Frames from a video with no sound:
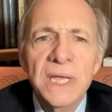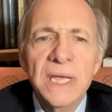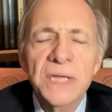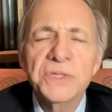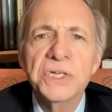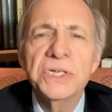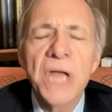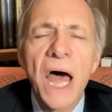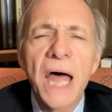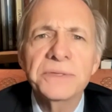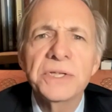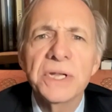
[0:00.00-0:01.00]
it did
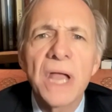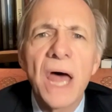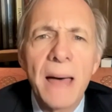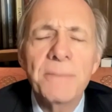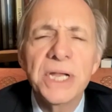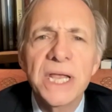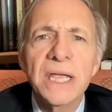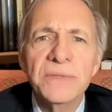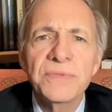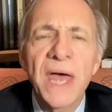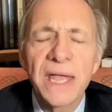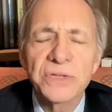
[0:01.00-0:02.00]
not
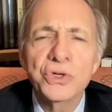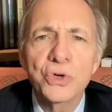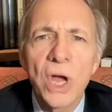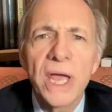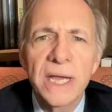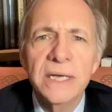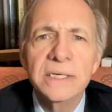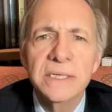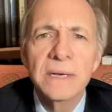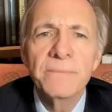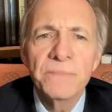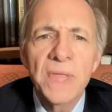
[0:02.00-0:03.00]
denominate that trade
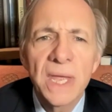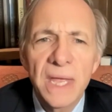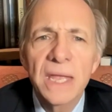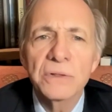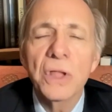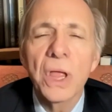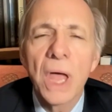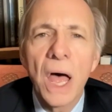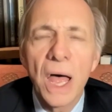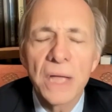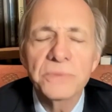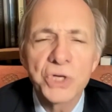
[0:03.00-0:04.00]
in
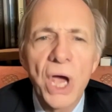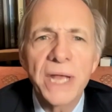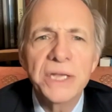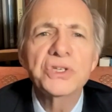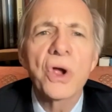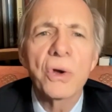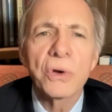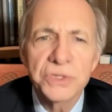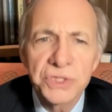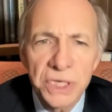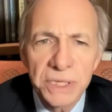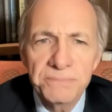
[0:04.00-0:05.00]
Chinese
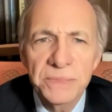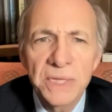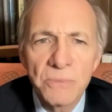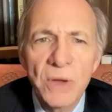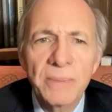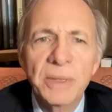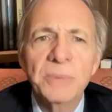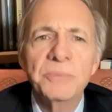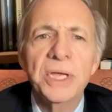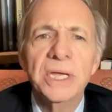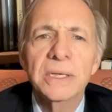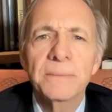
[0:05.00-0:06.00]
currency, in
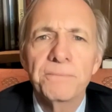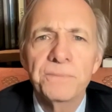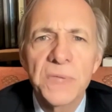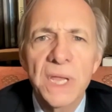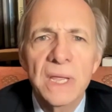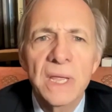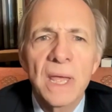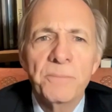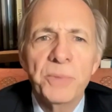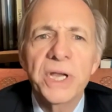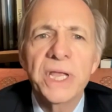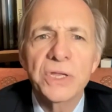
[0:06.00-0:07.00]
renminbi.
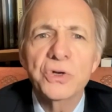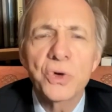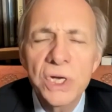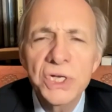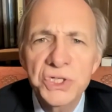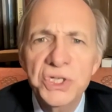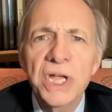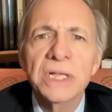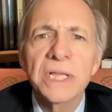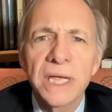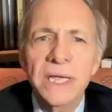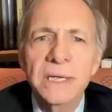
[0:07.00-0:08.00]
But
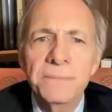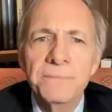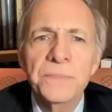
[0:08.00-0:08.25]
increasingly,